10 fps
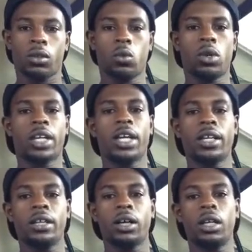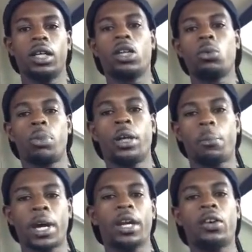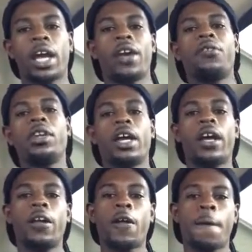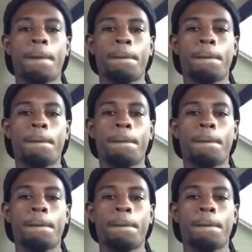We're getting a little bit better every day.